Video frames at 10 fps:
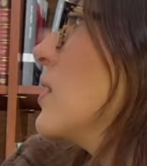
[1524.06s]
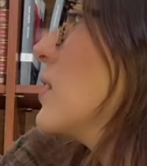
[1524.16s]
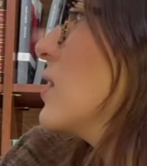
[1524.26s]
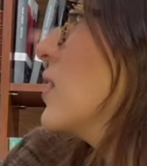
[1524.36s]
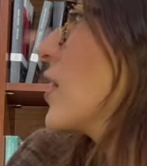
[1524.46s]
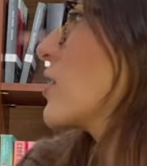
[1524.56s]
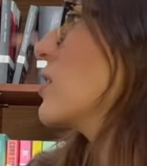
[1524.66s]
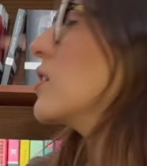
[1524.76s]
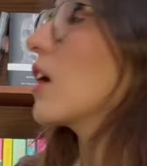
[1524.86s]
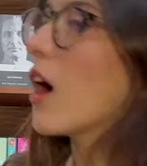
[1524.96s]
their
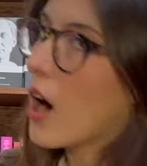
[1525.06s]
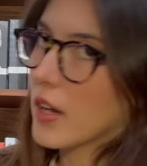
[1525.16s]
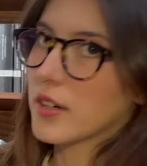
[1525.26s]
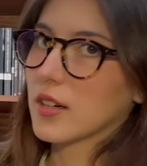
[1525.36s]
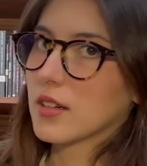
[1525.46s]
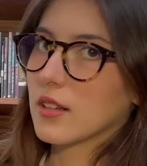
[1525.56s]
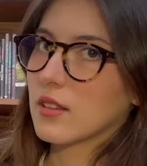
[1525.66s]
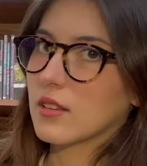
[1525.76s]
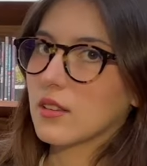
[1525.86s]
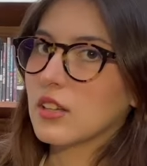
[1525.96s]
god.
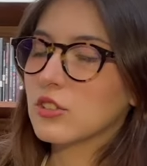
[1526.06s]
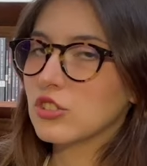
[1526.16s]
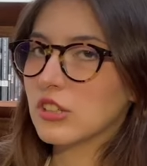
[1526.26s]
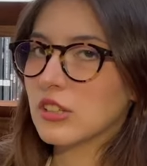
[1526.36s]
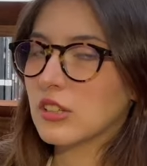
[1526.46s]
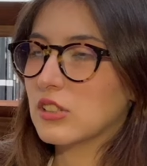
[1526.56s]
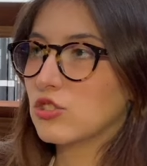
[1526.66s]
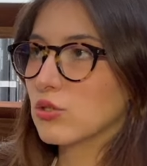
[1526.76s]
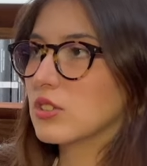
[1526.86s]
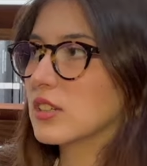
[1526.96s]

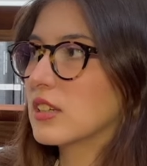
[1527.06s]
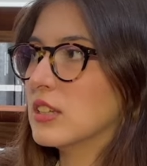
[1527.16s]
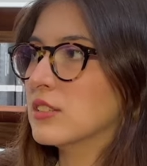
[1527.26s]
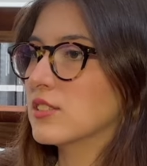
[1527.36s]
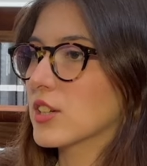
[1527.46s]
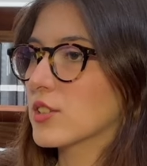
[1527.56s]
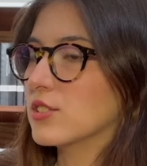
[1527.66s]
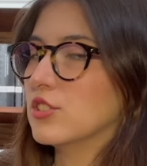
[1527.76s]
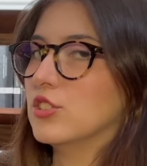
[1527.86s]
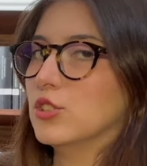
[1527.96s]
Julian is their
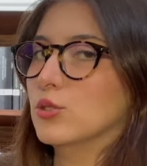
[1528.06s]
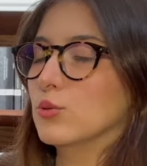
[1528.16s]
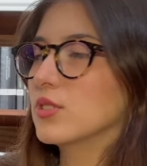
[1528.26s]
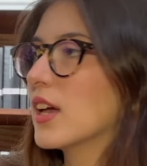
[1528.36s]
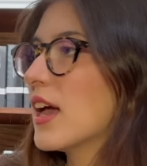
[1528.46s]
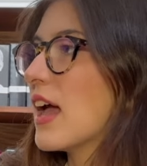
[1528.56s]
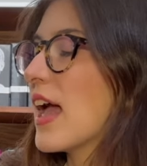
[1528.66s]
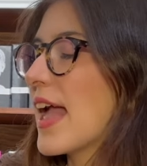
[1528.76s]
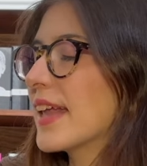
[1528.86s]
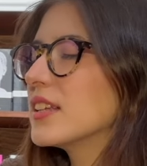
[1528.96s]
Zeus.
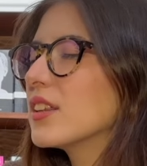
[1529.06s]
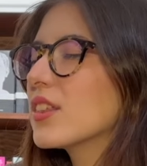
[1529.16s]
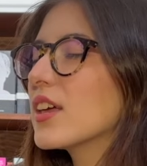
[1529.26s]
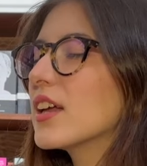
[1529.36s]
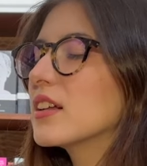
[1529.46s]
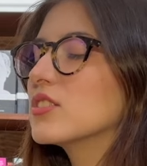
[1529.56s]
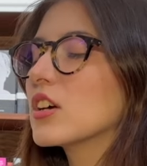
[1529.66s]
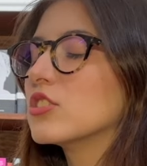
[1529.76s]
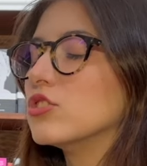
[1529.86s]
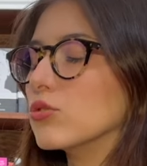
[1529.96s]
Anything
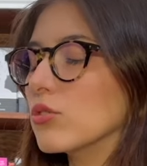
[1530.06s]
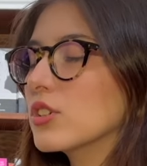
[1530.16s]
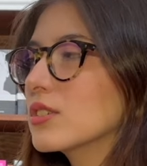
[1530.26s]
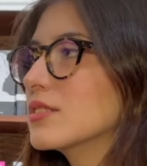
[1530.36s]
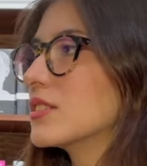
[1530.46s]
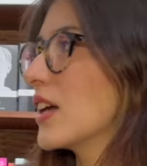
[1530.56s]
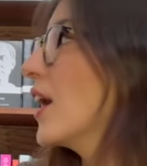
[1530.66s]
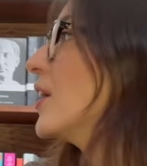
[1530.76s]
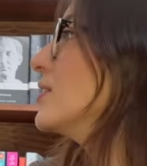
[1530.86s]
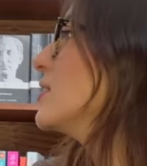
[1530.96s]
that Julian
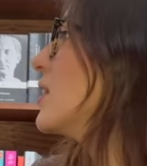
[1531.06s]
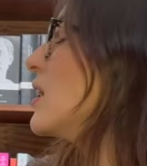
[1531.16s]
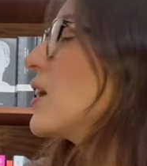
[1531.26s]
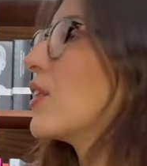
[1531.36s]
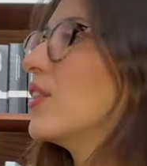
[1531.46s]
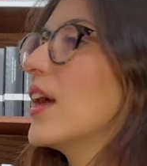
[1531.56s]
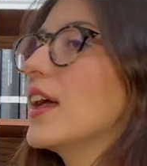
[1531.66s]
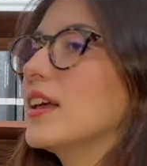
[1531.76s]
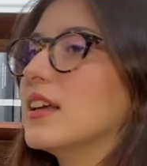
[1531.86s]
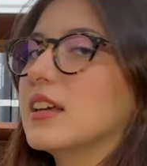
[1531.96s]
says,
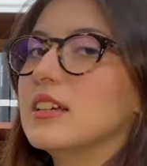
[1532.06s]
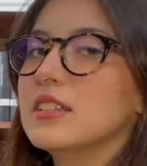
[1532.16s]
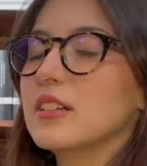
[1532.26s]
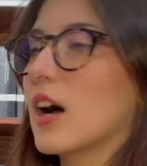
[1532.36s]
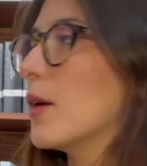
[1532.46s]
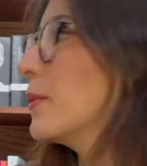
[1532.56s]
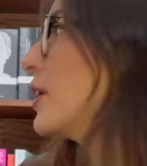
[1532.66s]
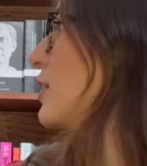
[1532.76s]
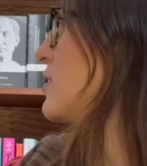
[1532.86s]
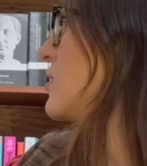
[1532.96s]
they eat it up. He's